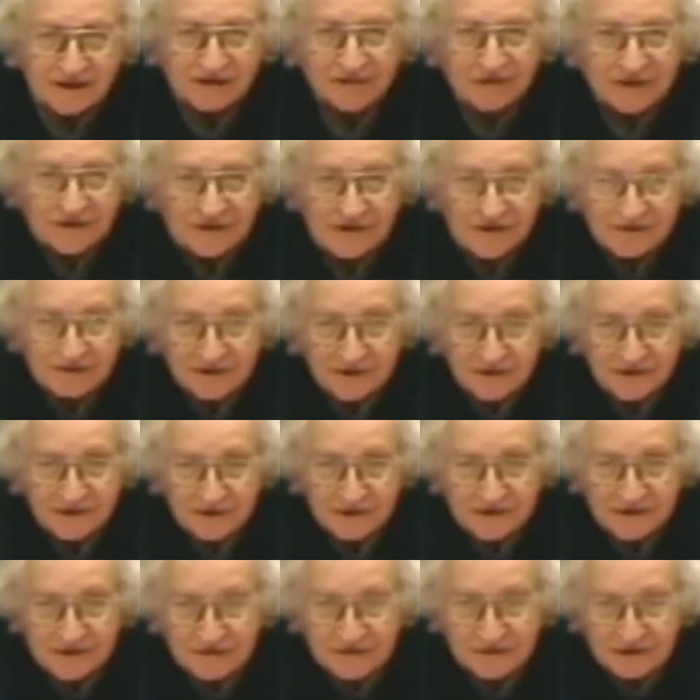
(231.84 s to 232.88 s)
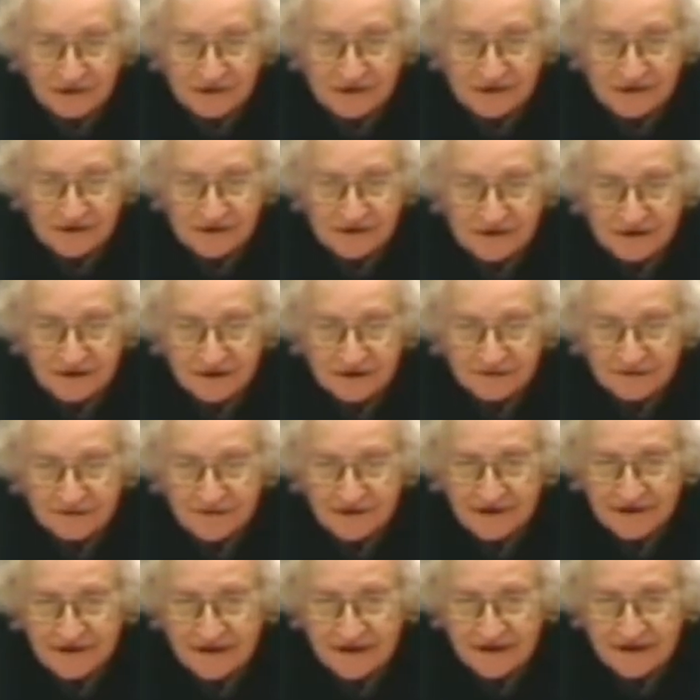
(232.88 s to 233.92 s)
so, for example, Dershowitz,
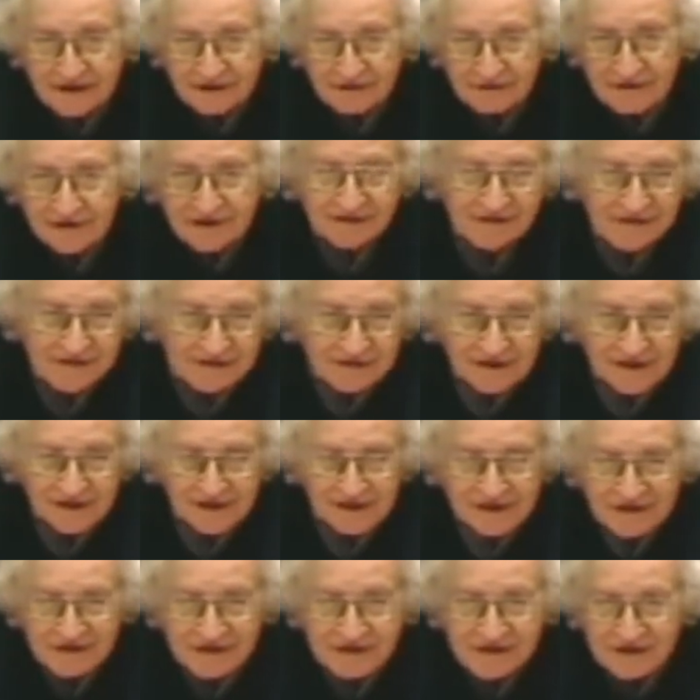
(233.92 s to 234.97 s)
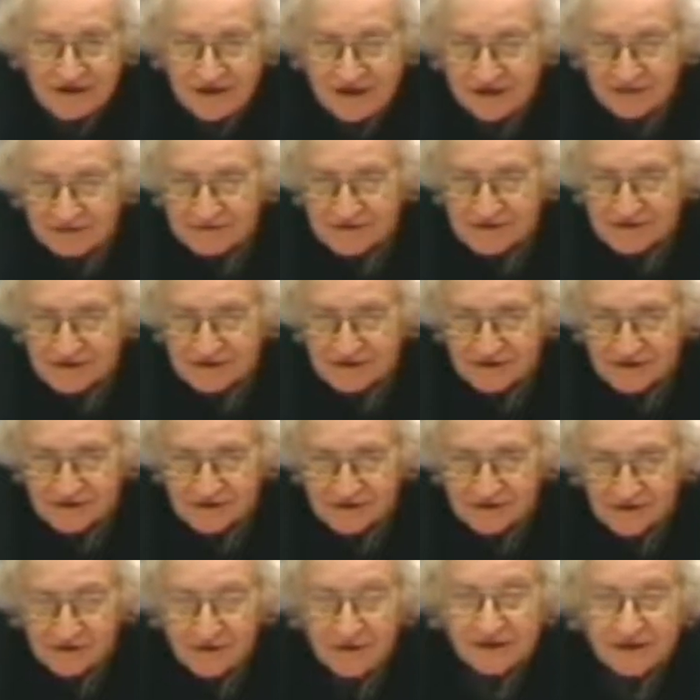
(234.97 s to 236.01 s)
one of his latest gems
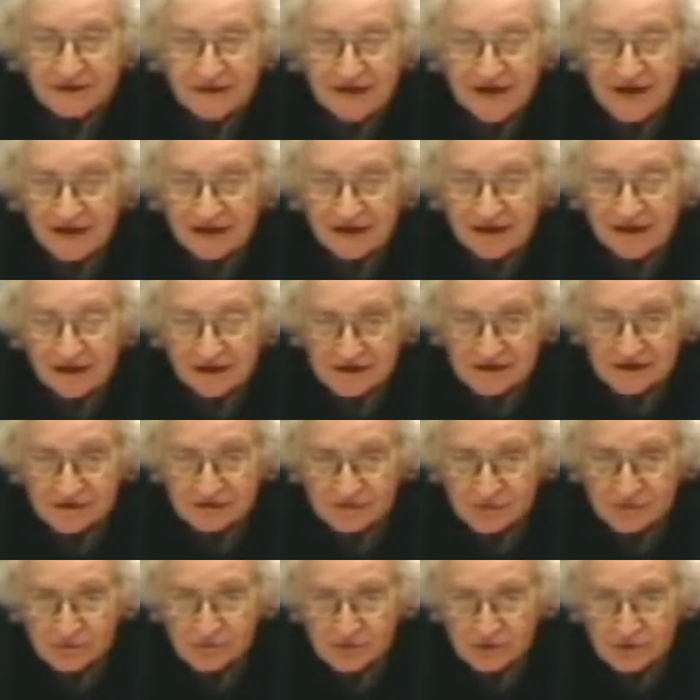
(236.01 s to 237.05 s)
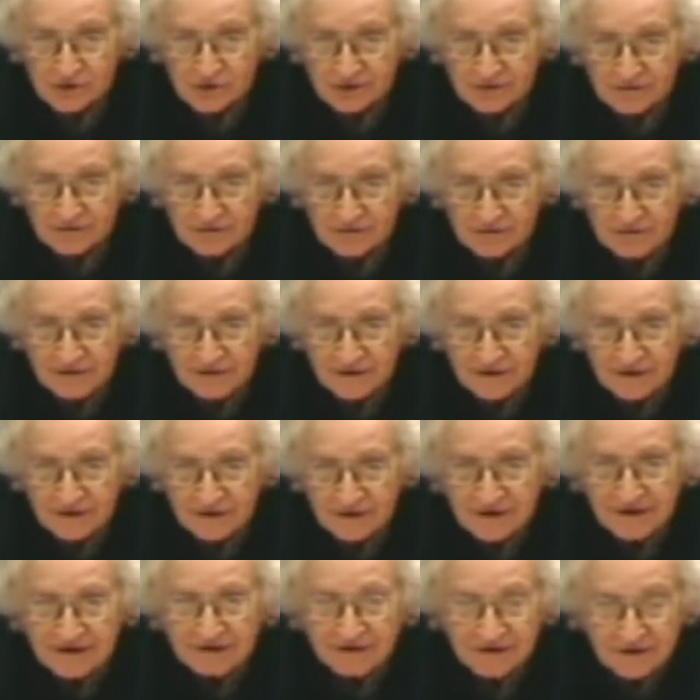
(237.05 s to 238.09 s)
is during the Gaza war,
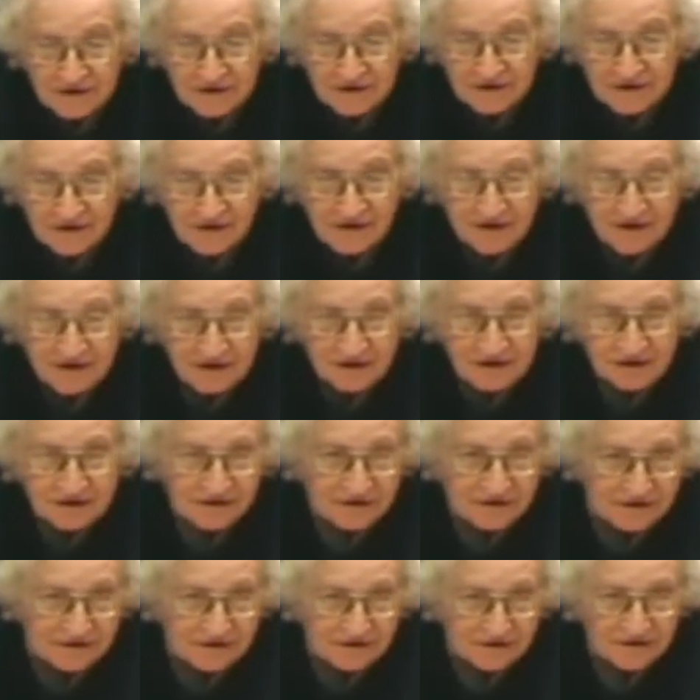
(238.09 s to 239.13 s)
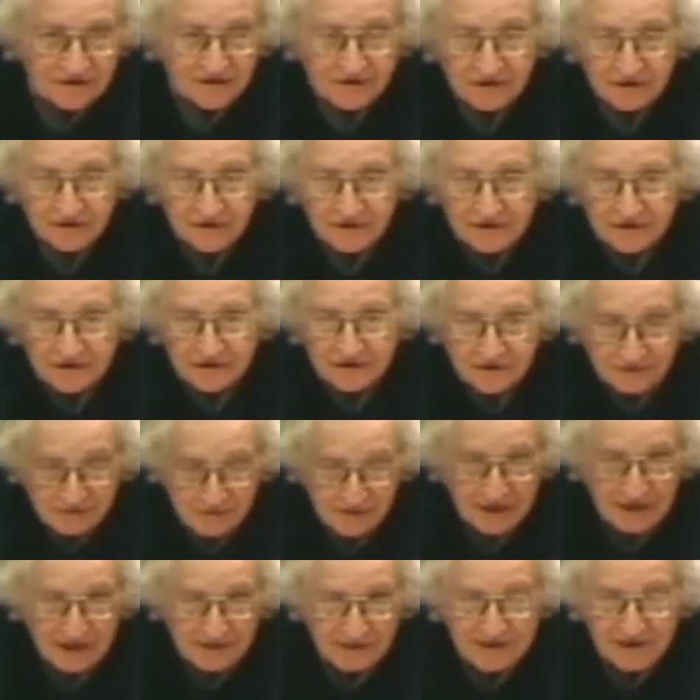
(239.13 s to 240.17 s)
he wrote an article in the
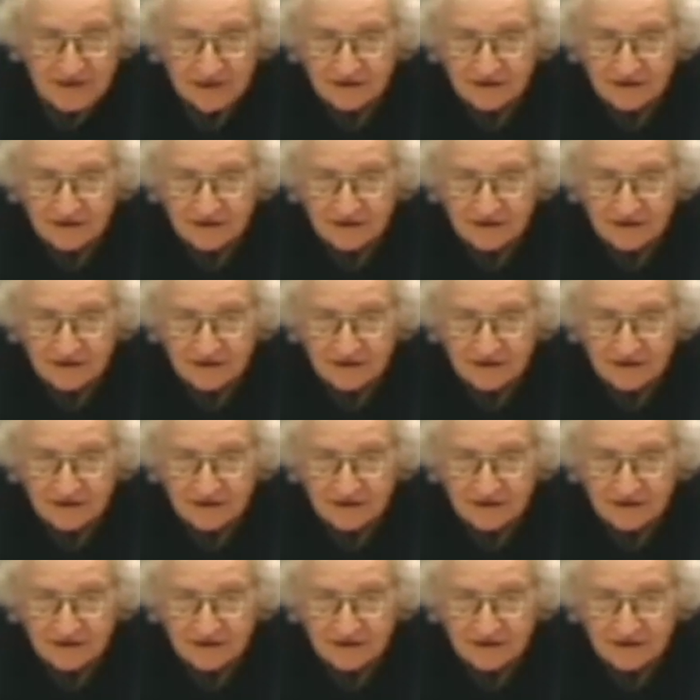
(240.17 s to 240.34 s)
Miami